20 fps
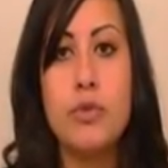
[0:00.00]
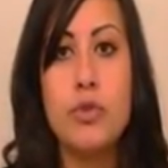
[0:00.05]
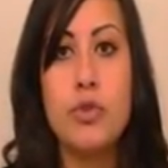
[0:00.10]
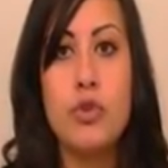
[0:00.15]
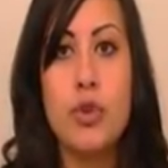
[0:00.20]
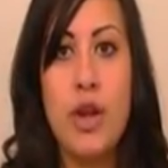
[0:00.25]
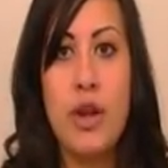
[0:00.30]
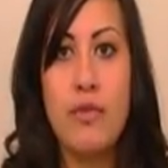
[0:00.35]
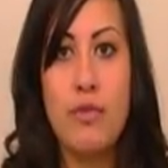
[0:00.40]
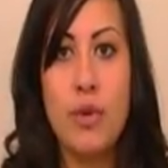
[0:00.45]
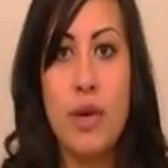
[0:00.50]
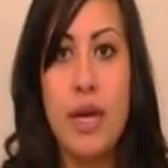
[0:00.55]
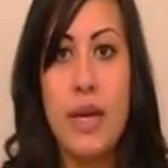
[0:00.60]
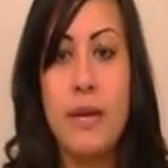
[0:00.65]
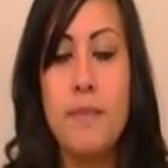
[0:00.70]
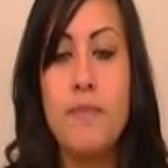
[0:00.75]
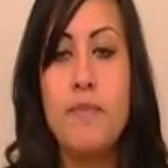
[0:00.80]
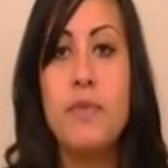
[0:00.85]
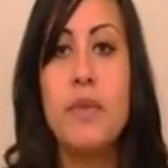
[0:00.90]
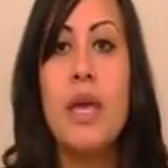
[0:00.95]

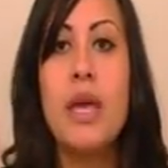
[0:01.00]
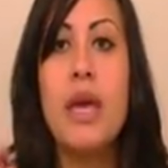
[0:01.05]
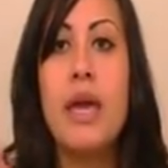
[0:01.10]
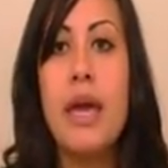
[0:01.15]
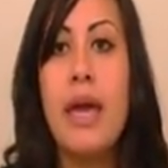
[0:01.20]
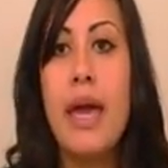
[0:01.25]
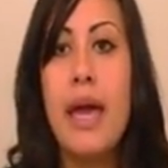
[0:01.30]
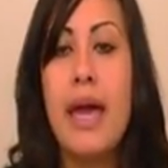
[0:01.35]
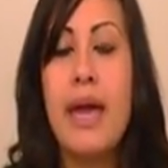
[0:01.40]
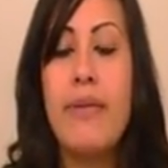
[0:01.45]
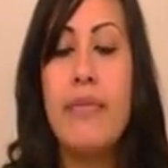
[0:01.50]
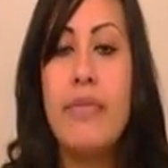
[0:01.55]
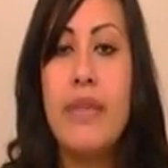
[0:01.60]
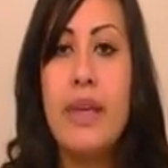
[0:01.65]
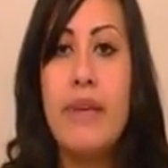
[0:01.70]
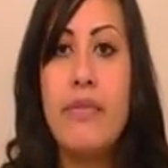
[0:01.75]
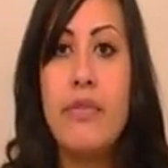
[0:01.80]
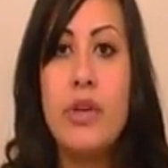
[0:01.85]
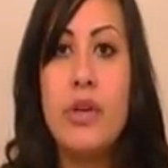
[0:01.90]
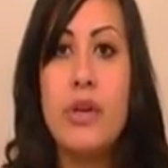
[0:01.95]
driveway, and
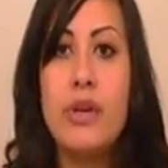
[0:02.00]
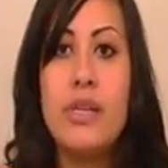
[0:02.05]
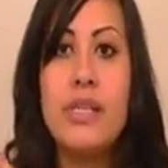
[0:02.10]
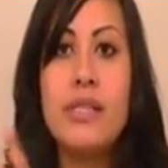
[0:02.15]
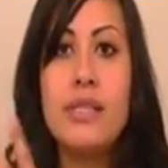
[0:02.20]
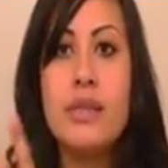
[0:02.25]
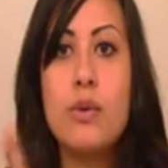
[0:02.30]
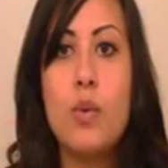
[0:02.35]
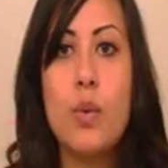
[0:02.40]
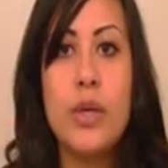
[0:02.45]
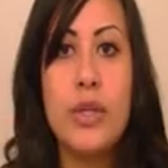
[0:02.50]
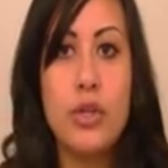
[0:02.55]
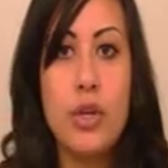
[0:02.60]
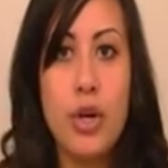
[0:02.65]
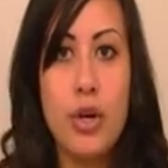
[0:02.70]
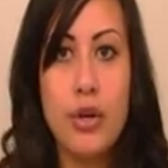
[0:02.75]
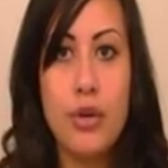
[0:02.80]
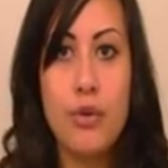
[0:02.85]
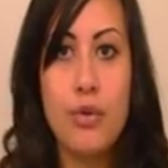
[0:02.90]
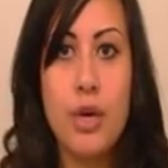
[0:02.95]
then there is the
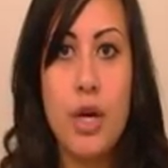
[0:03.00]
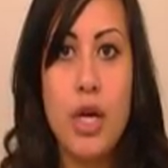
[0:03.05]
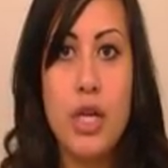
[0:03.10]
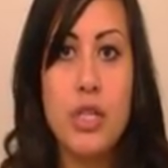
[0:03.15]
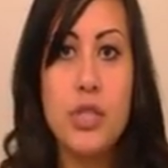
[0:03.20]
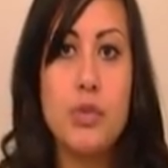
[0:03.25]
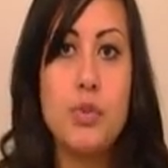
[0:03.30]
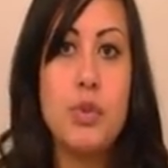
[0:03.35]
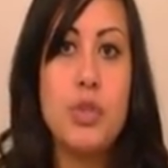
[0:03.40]
1-car garage,